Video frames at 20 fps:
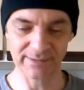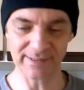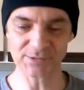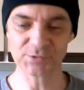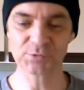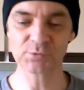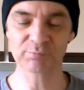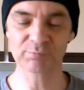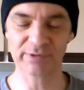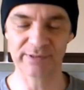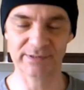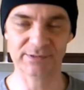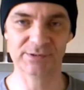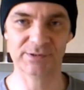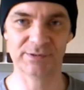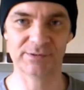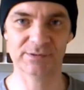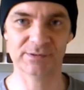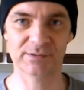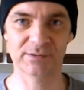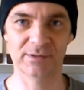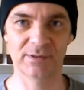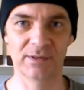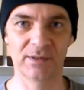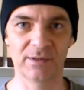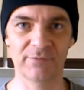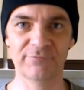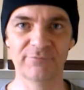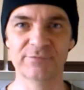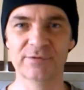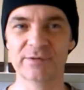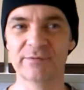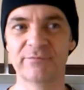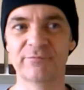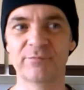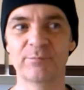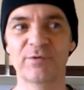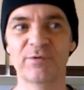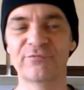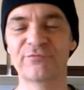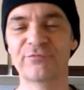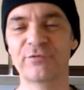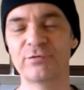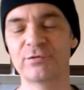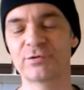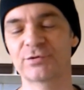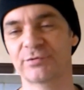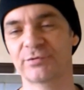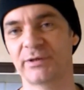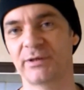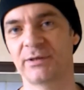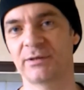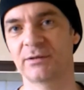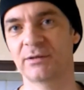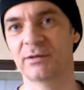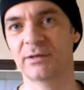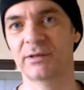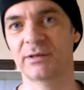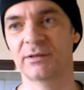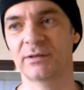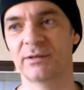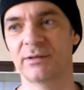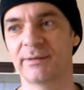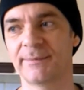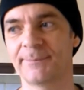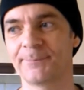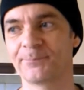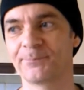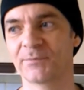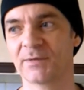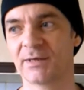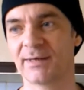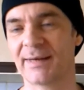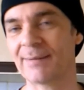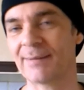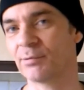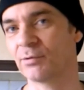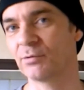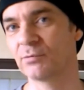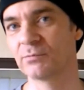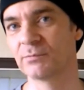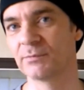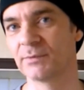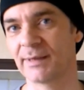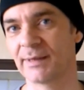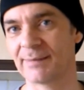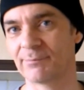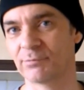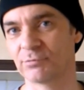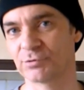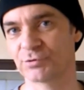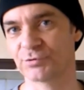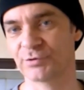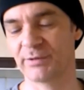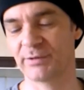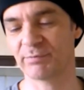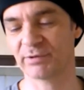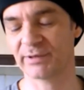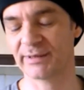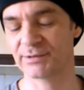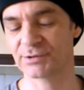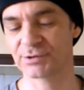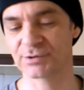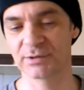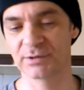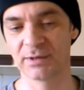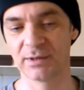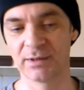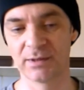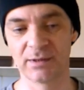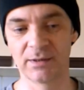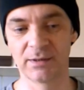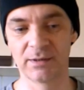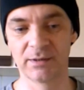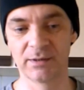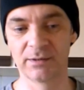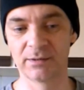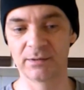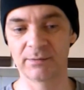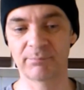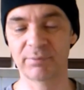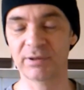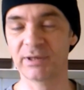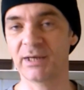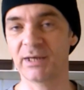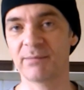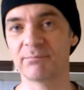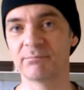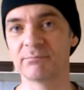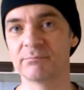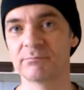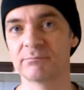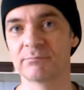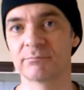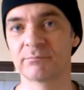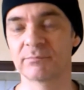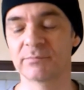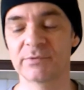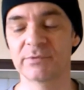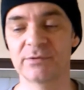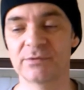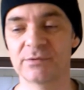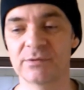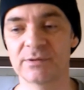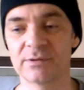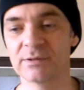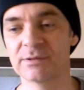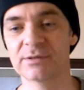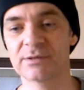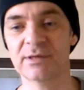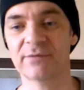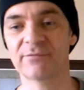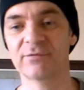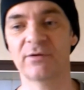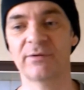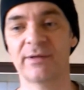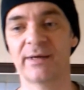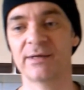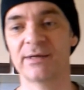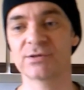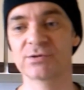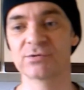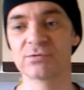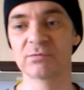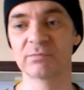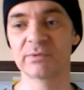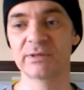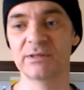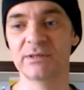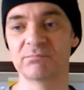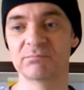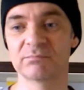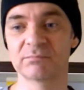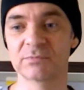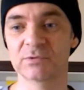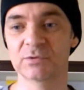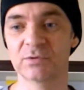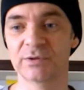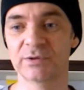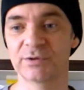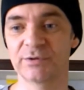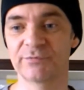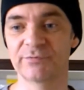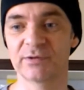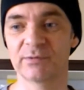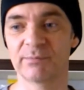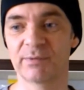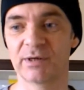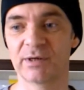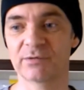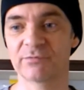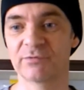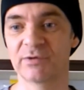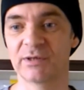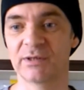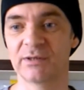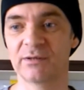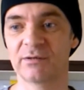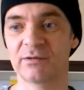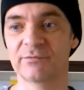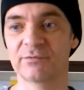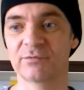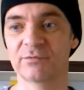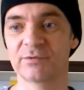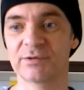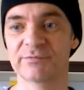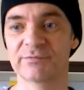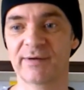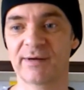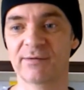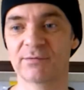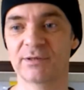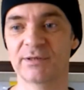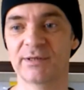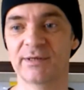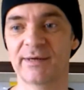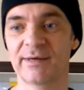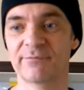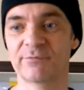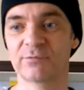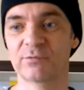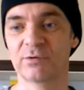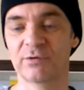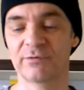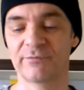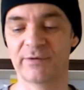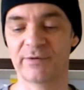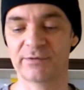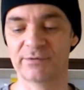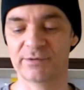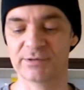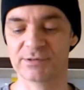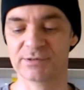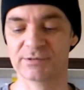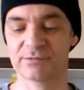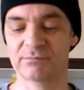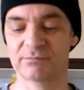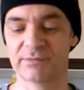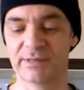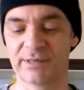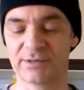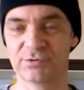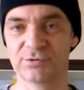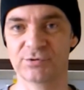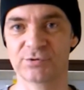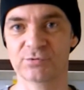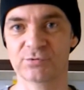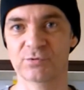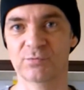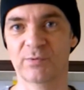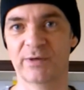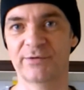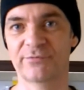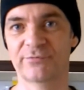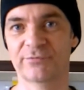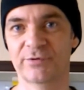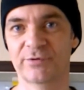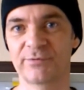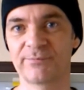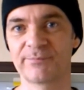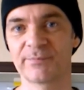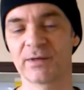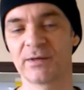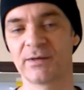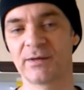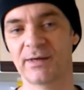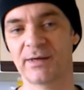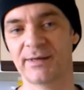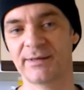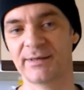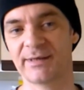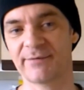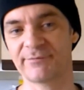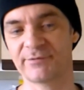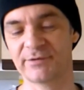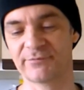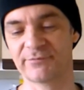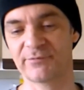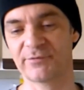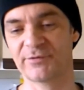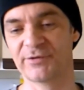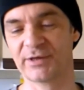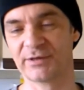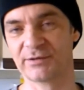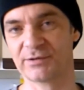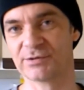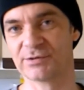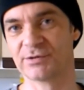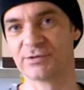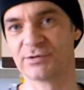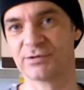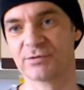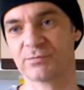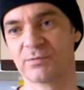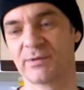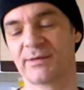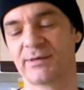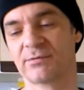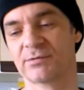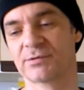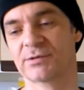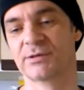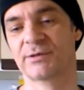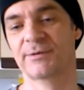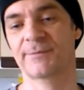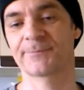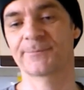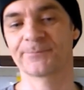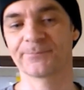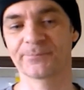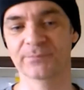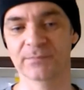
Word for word: natural branches something from a fruit tree, like um, an apple apple tree branch, plum, stuff like that is normally quite good for the bird really I've always found and they have quite various textures all the way through and they have different thicknesses as well so